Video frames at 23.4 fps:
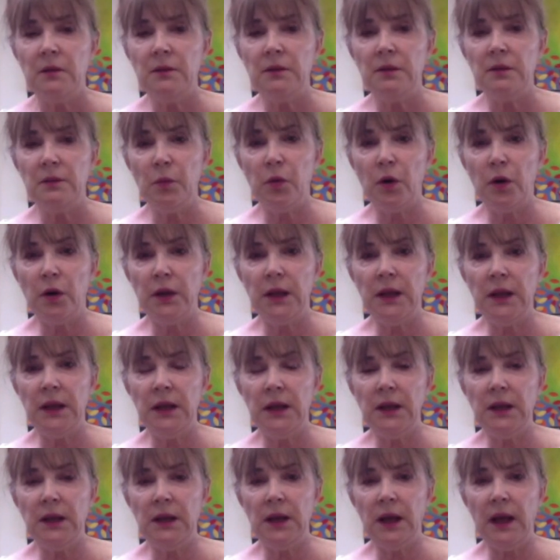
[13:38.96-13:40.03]

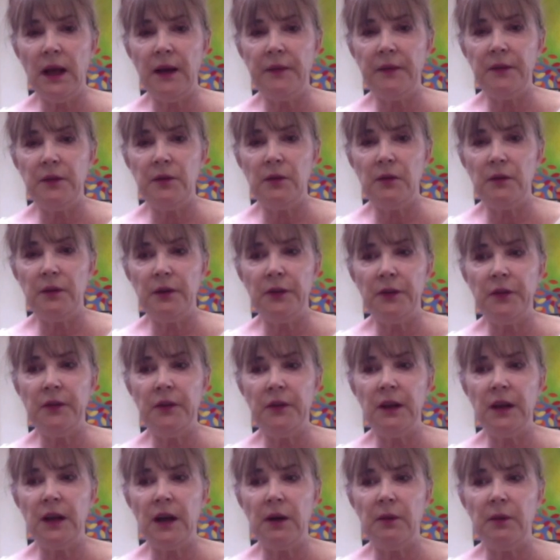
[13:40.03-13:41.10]
working at the
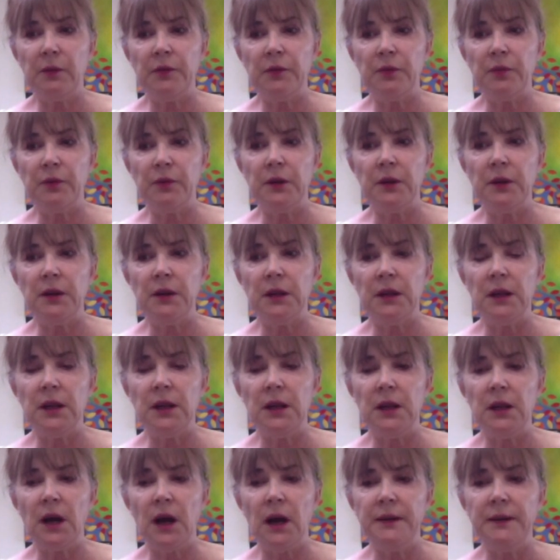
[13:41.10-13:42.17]
university,
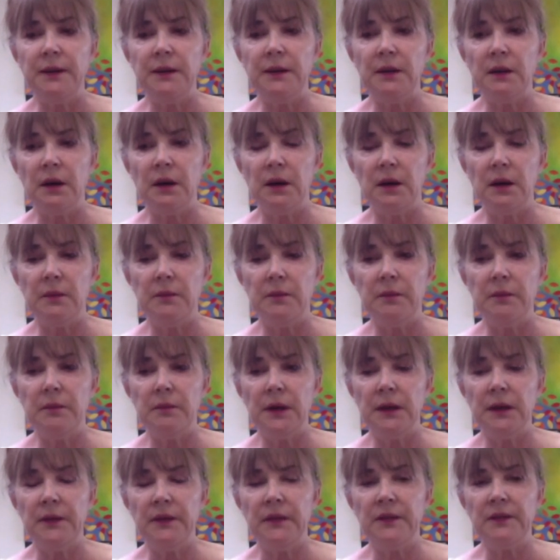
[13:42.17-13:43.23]
I did
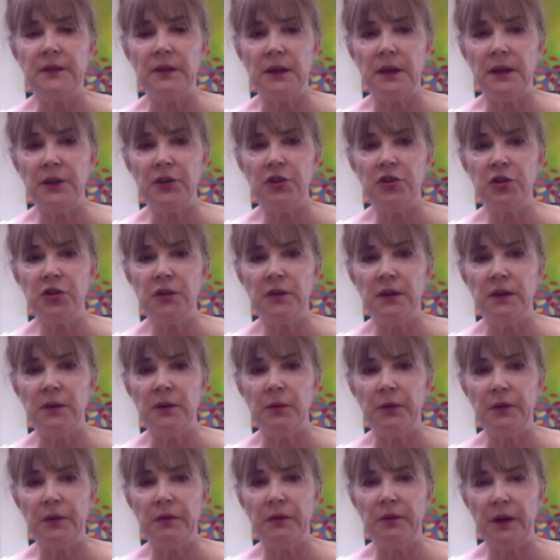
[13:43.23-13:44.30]
an installation that
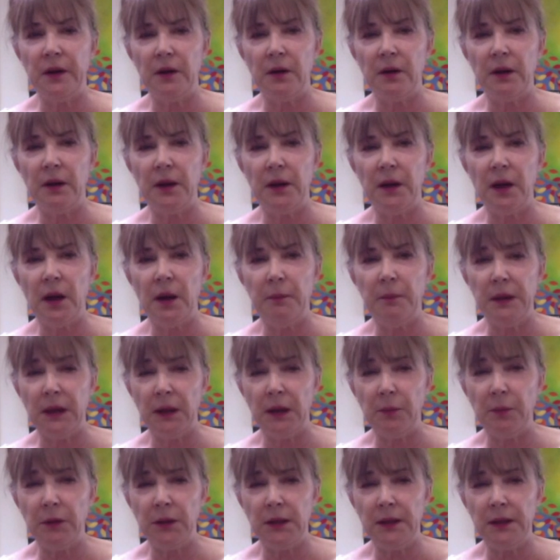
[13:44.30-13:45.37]
was very
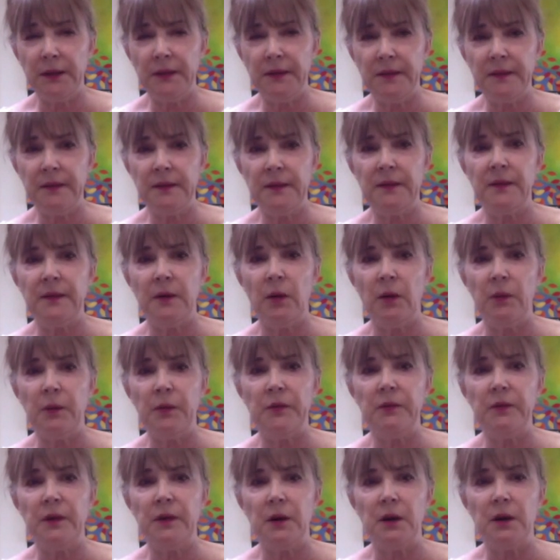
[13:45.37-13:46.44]
minimalist. So I was
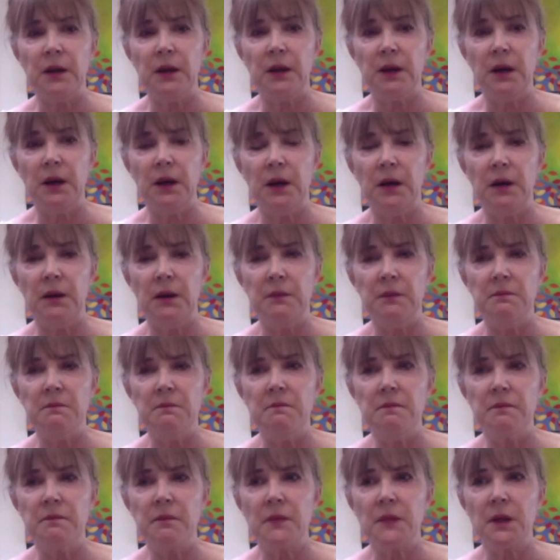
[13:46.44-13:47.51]
very
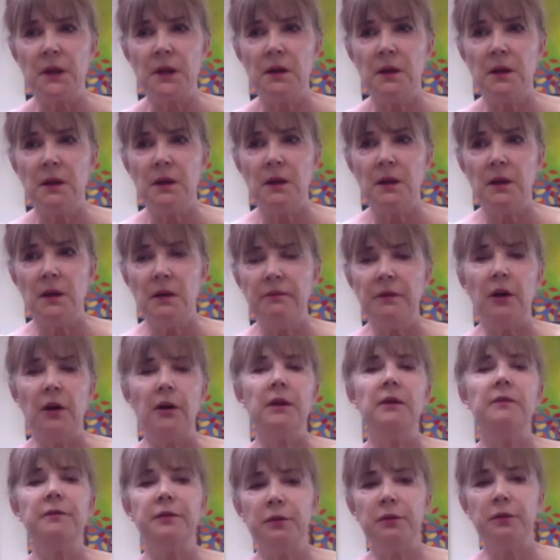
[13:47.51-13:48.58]

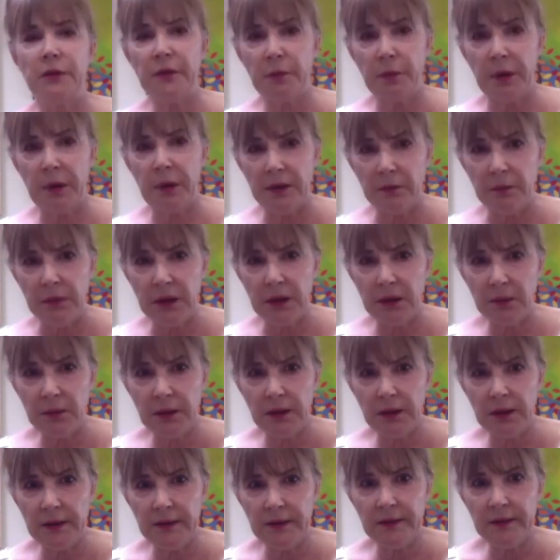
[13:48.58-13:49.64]
influenced by the
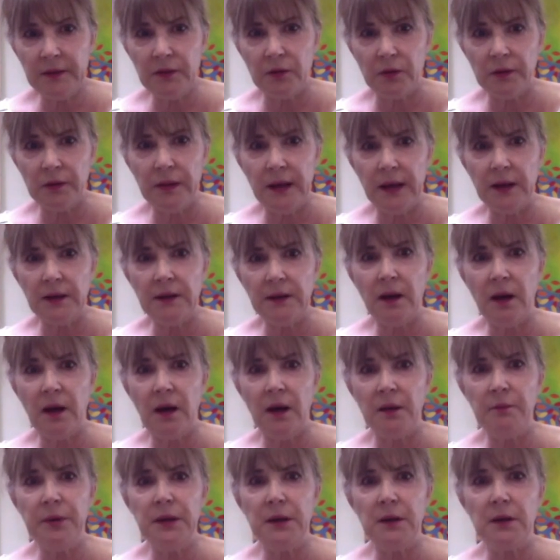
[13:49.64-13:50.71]
minimalists during that
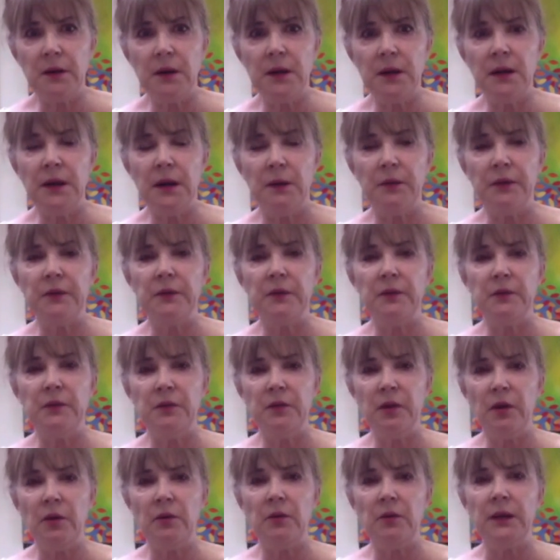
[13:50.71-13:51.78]
time period. I was
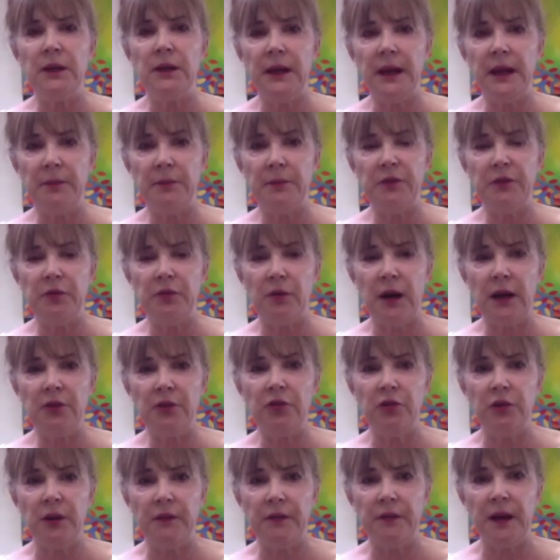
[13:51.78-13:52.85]
totally in
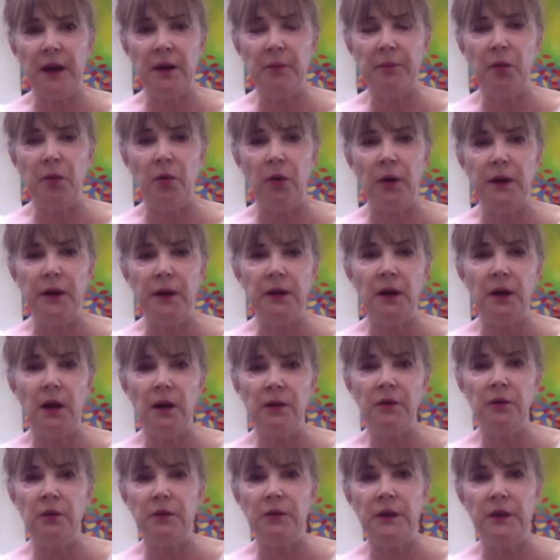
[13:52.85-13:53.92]
abstraction at that point, not
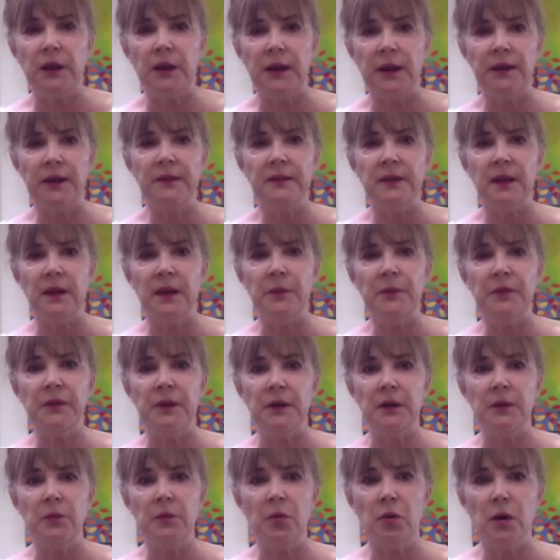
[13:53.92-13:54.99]
doing the landscapes
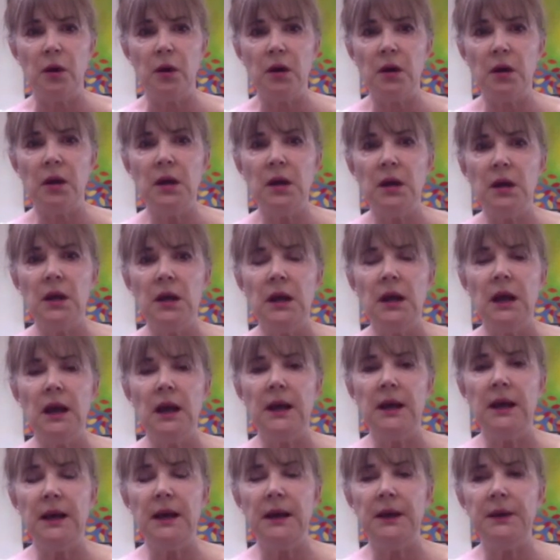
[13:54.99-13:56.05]
anymore.
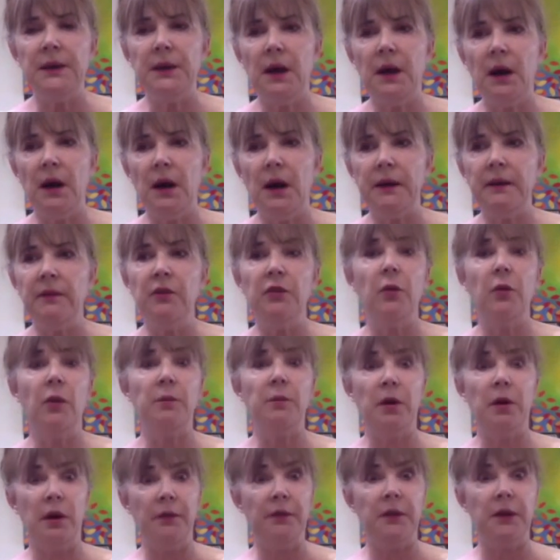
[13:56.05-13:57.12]
And even though I
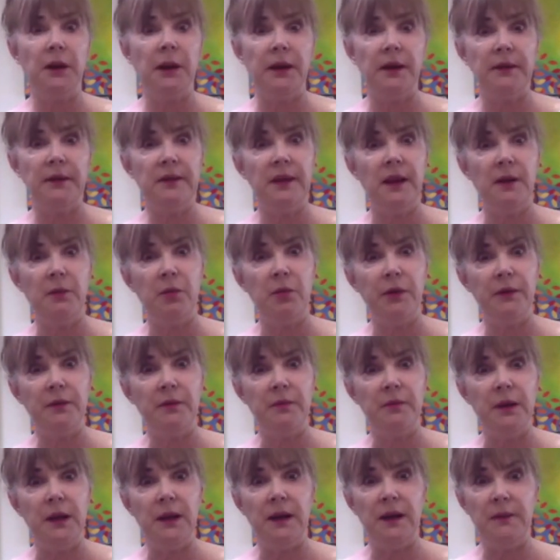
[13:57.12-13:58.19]
brought the landscape with
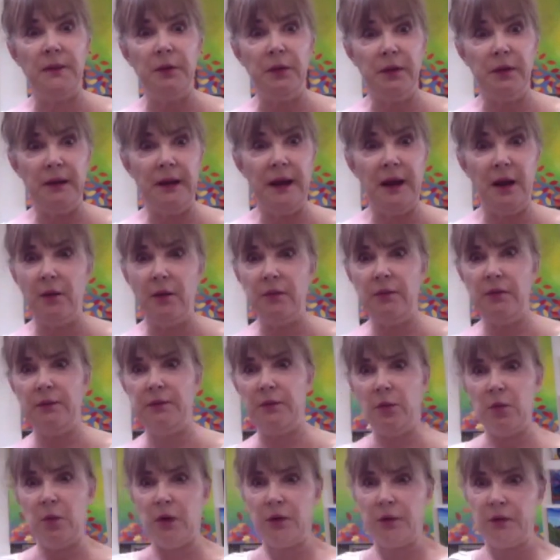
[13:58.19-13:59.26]
me, and I now, of
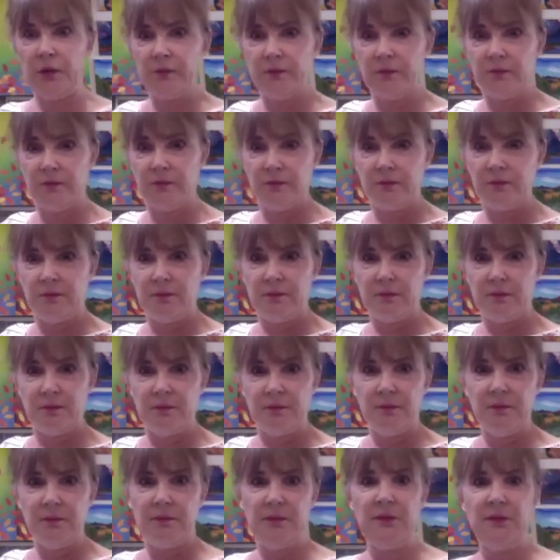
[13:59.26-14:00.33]
course,
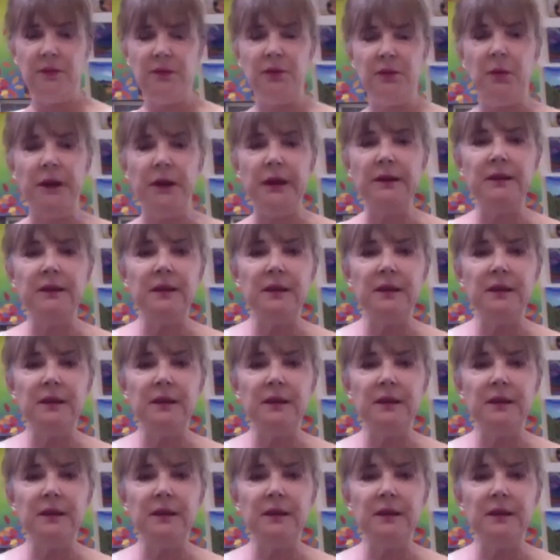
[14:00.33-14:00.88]
do it.